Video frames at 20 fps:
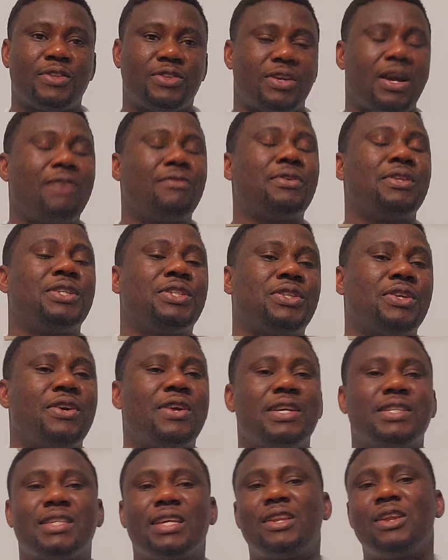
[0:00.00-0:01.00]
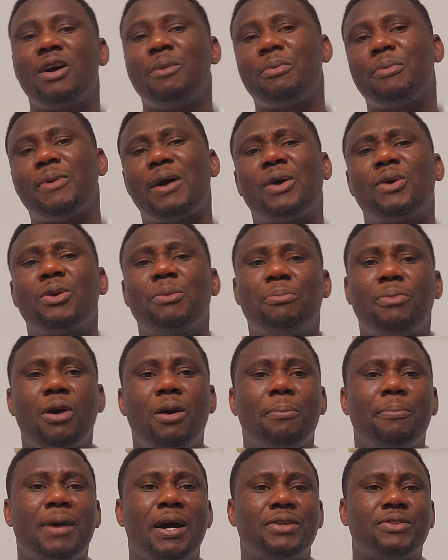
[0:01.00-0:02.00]
Travel insurance. A lot of people are going to
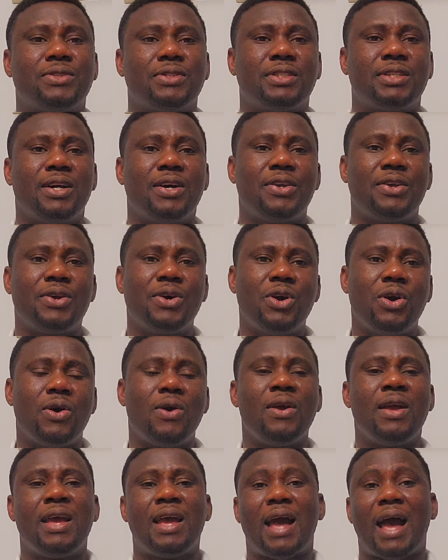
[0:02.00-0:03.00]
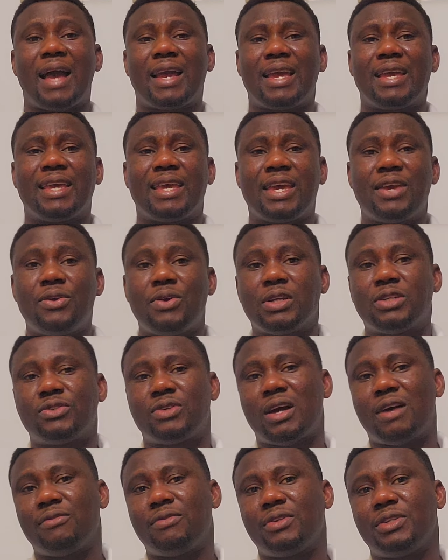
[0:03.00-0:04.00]
pump out to tell you, oh, I can get you a
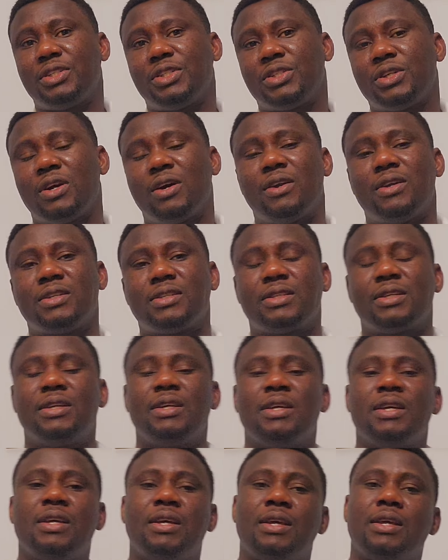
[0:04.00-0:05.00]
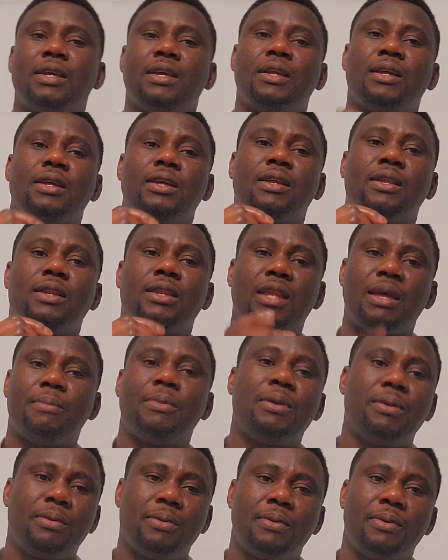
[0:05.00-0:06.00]
travel insurance. Let
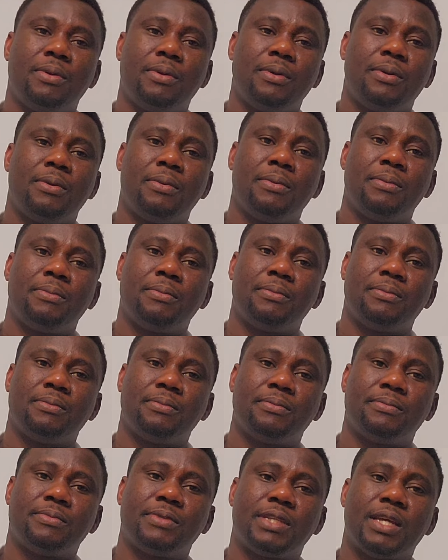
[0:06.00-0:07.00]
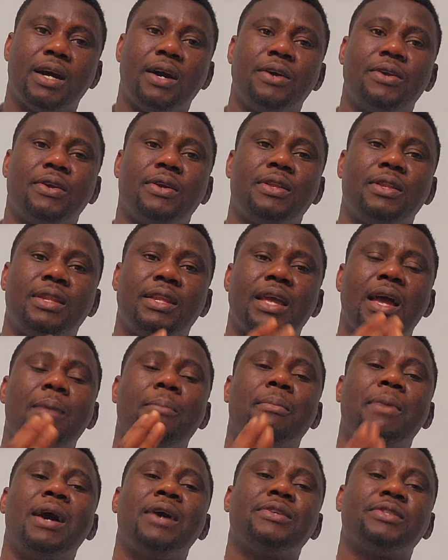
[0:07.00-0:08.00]
me tell you, the
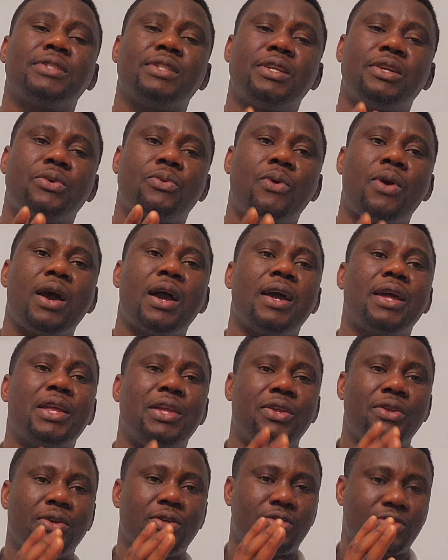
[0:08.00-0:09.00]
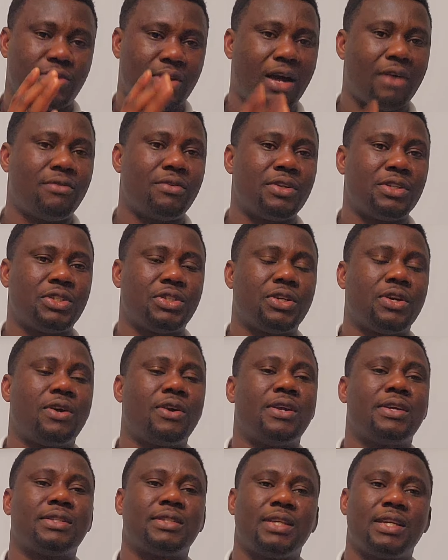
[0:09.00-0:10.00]
amount they require in your travel
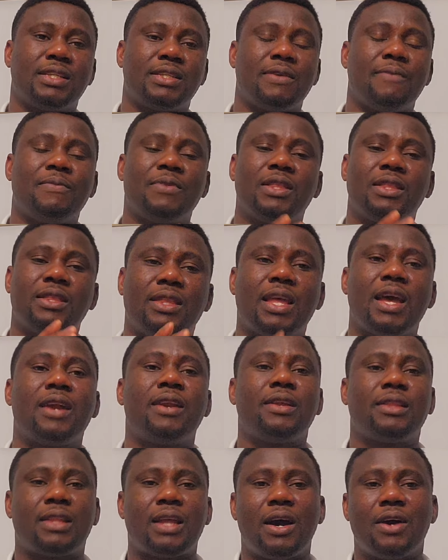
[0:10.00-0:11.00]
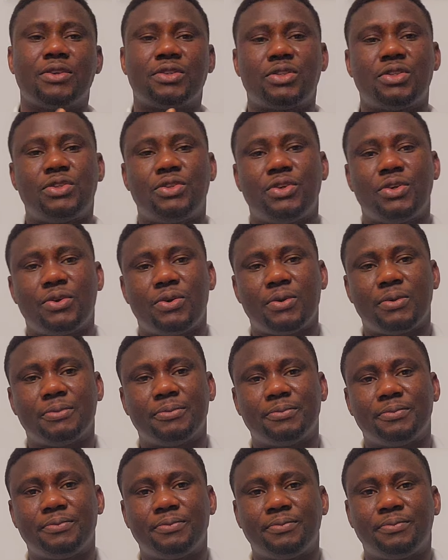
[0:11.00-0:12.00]
insurance is 30,000
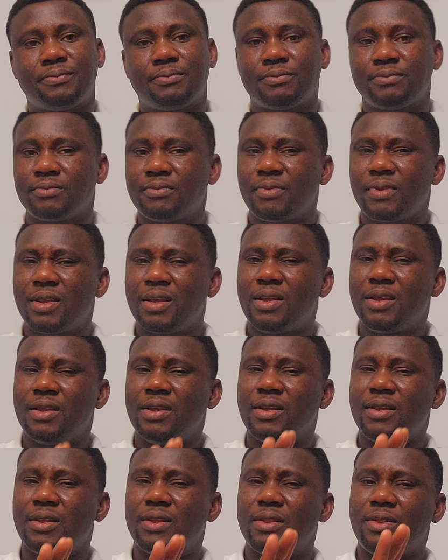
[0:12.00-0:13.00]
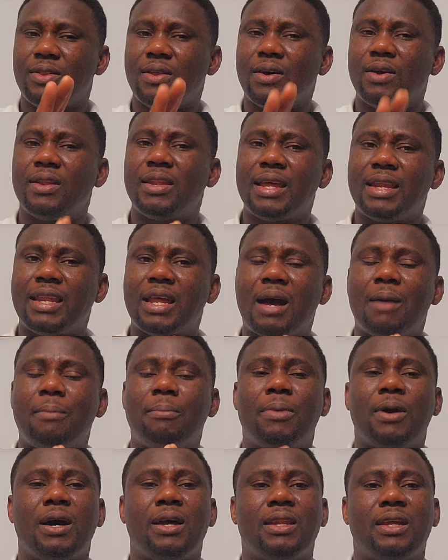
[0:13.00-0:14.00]
euro. Don't let
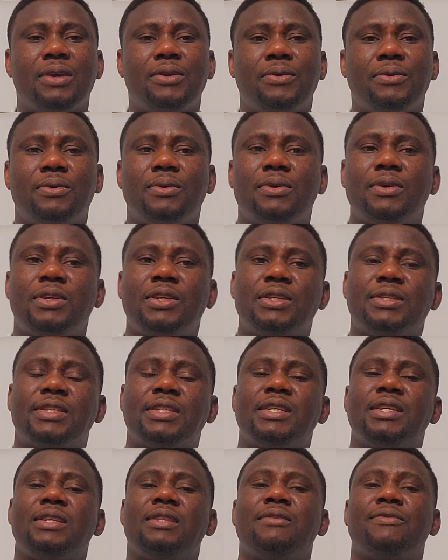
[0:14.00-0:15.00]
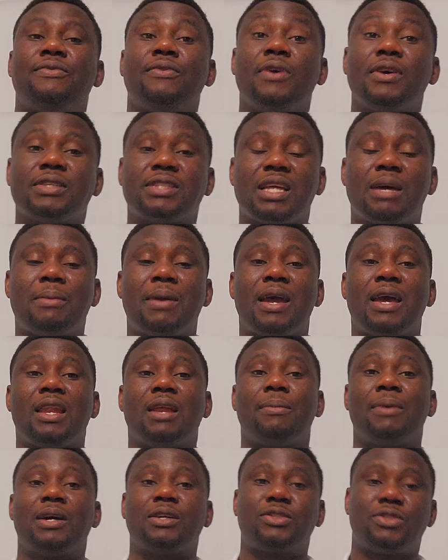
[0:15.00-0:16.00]
that bother you. You see, the first time I heard
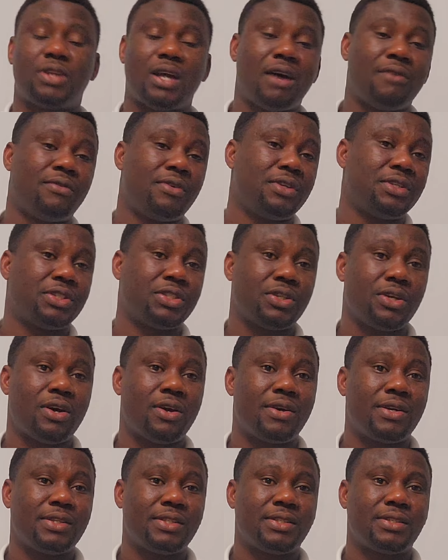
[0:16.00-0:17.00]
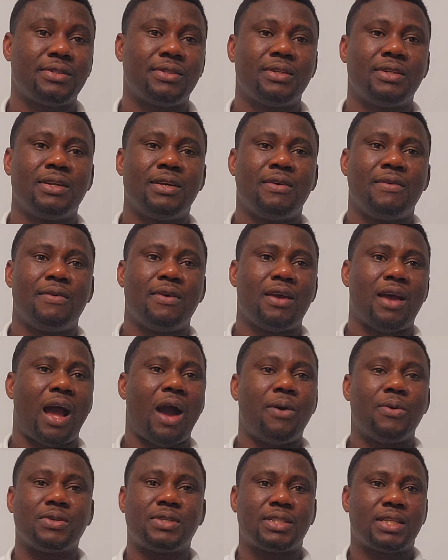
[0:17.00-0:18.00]
about travel insurance,
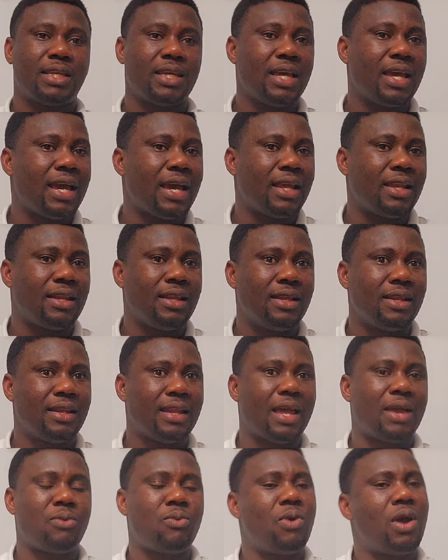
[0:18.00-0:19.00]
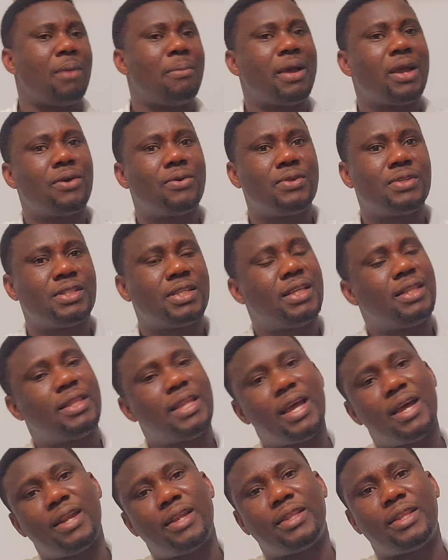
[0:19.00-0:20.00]
I was scared. Like, where am I going to see
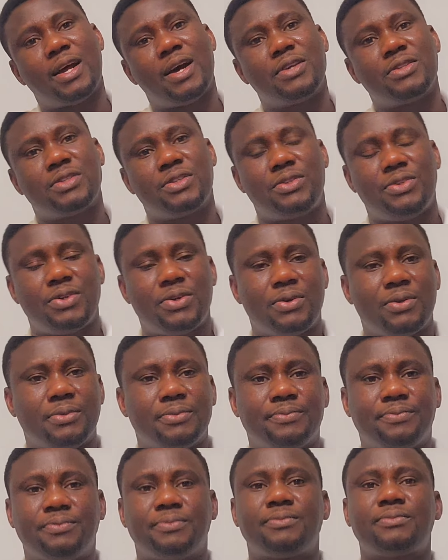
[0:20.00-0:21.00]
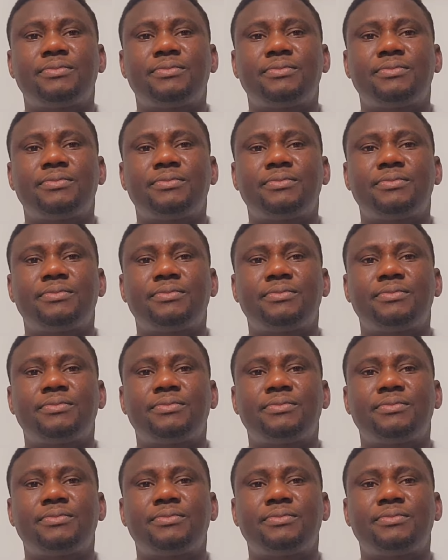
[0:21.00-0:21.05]
30,000 euro?